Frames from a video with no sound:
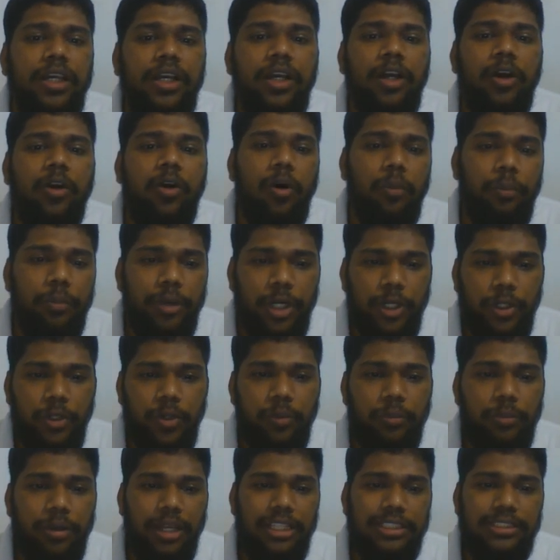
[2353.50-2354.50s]
copper
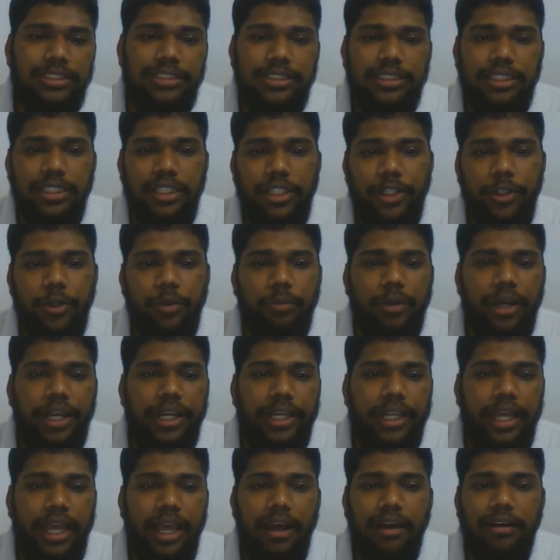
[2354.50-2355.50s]
2 plus, you might
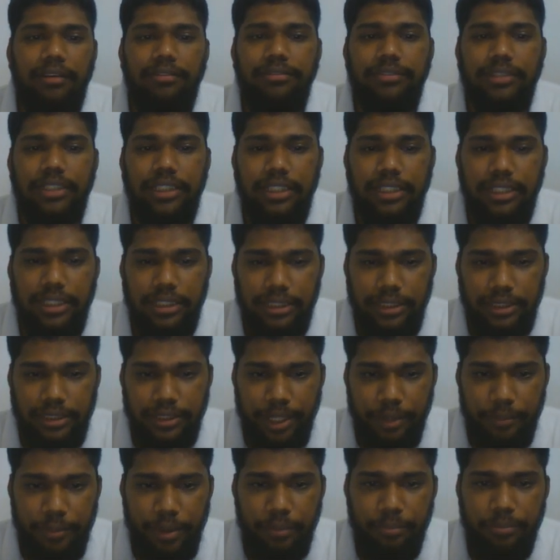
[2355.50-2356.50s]
have
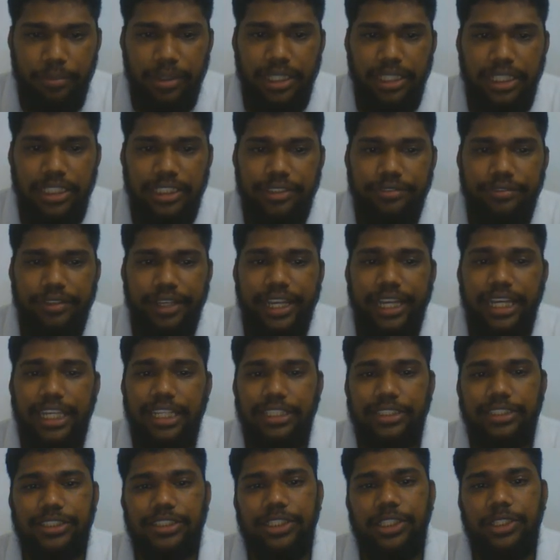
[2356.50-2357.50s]
remember this
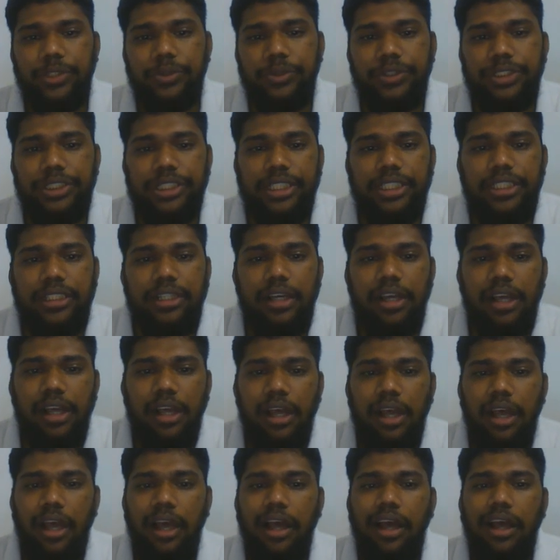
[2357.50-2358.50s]
failing solution
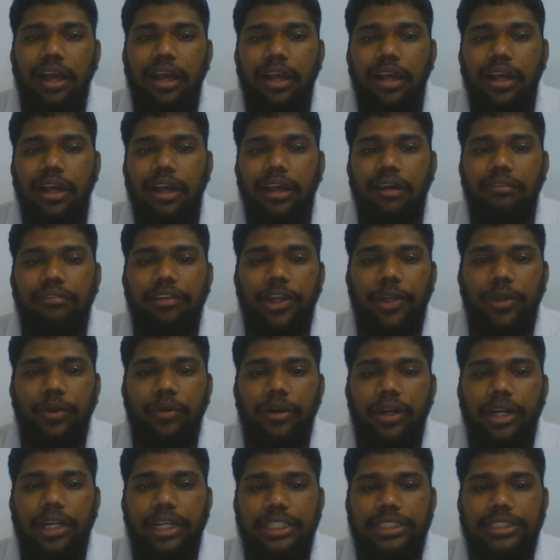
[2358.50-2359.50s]
when you
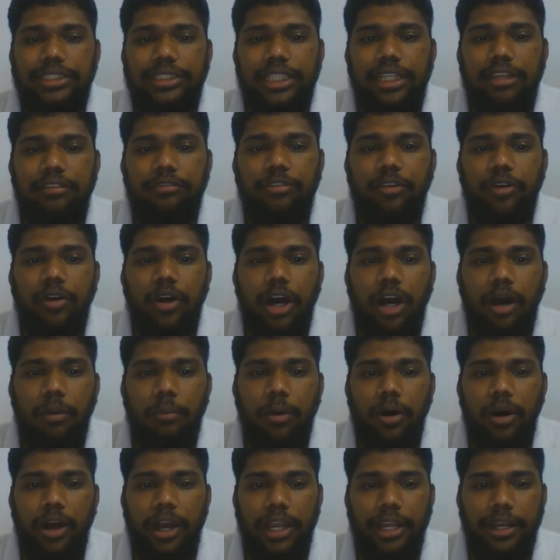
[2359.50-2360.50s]
are testing for
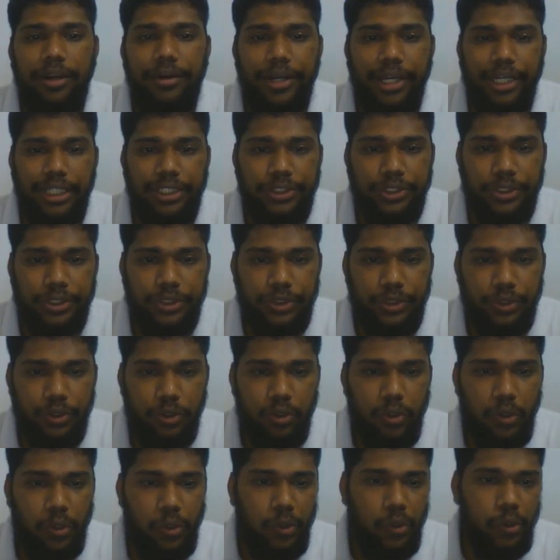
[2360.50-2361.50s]
carbohydrates.
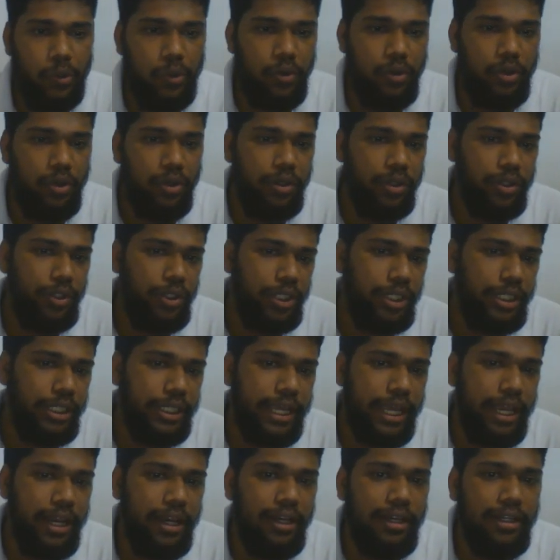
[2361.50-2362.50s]
So
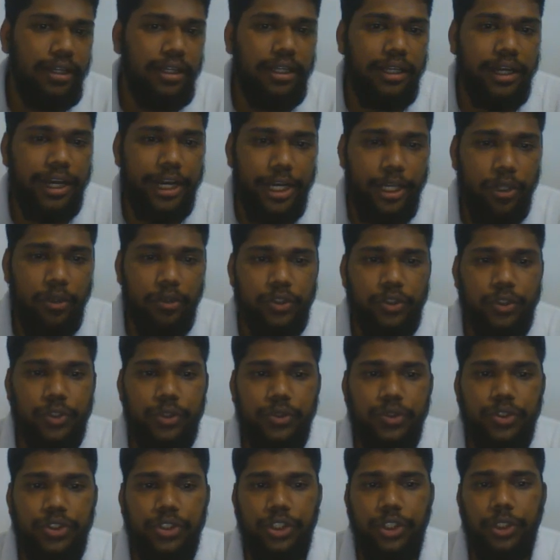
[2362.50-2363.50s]
it can reduce
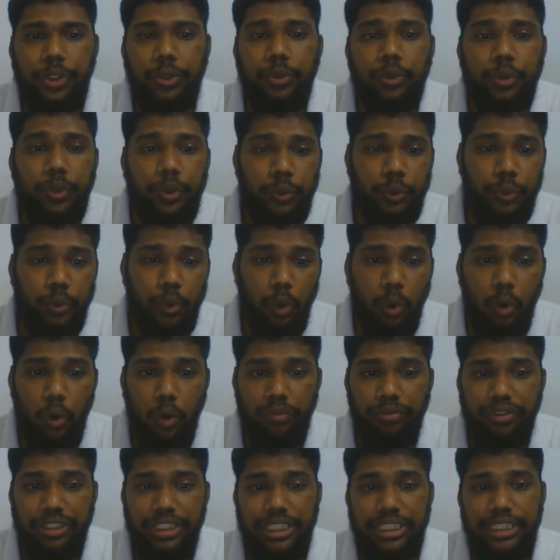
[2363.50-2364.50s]
to
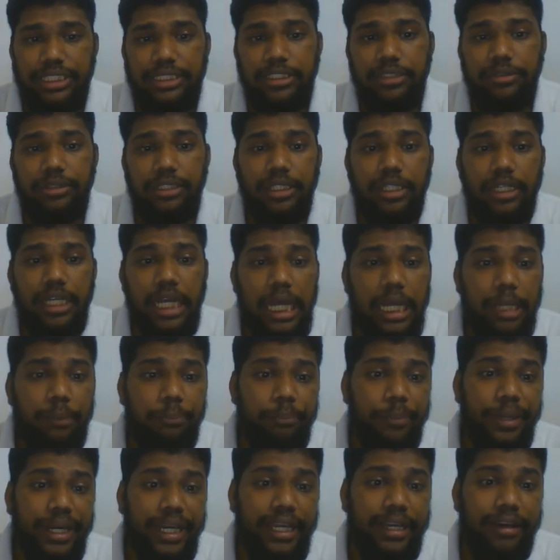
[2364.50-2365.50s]
Cu2O, which is a
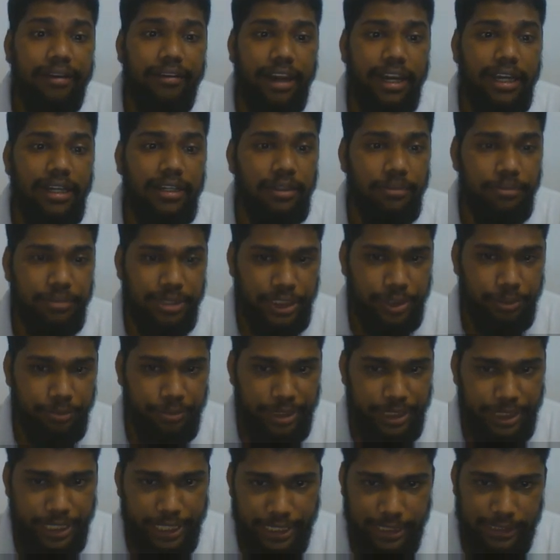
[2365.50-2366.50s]
brick red
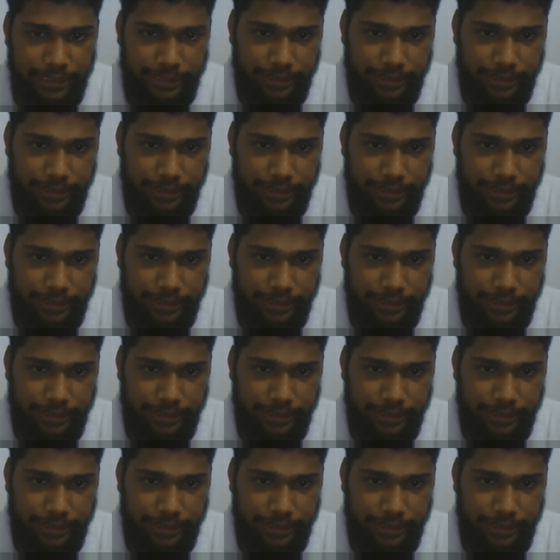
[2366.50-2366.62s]
precipitate.